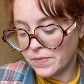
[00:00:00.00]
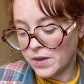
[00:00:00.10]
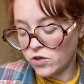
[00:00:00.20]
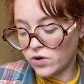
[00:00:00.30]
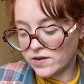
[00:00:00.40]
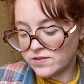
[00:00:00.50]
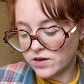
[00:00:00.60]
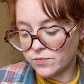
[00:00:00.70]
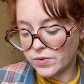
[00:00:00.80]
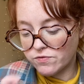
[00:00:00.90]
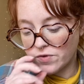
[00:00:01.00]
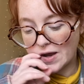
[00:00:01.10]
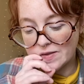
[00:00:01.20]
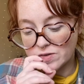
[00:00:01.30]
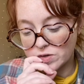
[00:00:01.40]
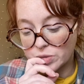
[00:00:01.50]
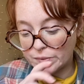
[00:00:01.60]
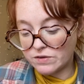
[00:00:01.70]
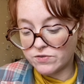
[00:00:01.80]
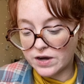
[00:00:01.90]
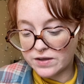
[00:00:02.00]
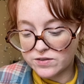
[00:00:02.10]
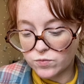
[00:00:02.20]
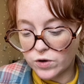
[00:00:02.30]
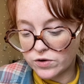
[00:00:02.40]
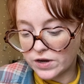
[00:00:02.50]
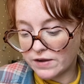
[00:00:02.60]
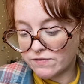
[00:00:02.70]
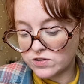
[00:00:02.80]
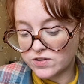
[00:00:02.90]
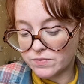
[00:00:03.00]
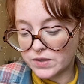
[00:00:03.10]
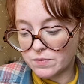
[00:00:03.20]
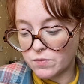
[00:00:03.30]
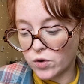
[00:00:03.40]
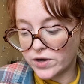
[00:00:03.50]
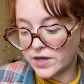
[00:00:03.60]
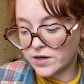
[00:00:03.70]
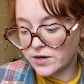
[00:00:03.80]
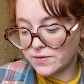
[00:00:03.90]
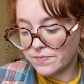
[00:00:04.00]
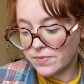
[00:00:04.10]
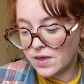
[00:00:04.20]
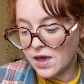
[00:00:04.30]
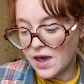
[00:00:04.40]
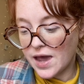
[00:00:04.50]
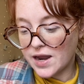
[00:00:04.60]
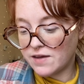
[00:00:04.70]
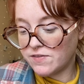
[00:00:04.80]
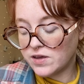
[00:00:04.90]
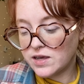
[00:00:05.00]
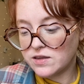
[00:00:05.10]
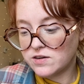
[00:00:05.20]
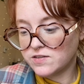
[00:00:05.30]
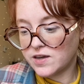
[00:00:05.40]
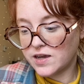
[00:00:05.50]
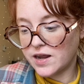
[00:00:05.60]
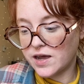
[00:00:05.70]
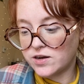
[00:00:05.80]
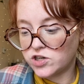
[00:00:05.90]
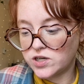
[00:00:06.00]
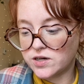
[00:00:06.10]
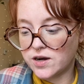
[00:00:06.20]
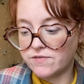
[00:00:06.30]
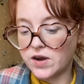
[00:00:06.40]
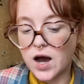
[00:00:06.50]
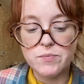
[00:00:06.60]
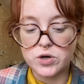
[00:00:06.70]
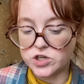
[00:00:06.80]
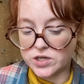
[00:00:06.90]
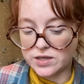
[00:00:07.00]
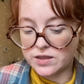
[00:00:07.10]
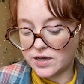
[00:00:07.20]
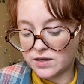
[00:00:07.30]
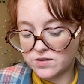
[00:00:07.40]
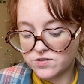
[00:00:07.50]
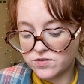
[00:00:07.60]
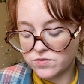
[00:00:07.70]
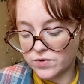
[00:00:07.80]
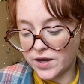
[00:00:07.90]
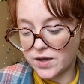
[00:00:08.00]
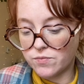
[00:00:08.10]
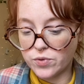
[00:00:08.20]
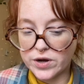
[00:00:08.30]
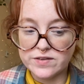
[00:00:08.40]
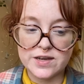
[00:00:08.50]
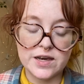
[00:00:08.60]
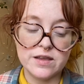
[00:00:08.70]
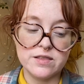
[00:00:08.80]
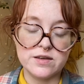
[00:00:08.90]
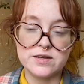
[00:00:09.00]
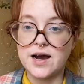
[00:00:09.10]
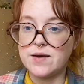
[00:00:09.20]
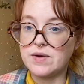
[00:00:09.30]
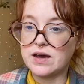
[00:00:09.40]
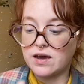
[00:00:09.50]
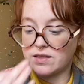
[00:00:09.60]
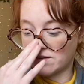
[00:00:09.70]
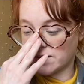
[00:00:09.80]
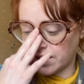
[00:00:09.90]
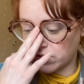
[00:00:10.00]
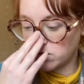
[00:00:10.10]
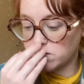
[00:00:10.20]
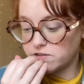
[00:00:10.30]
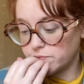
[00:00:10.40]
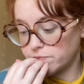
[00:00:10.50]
you guys could have been friends or could be friends and wondering if there's something more here. And I feel like there's like an energy here of not pushing things, right? Embracing the timing and the cycles.